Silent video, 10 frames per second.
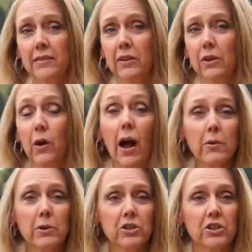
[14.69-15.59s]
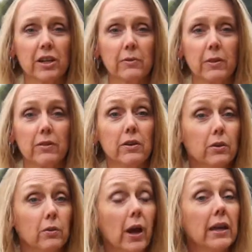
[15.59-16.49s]
video I want to share with
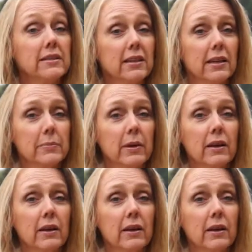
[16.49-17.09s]
you a tip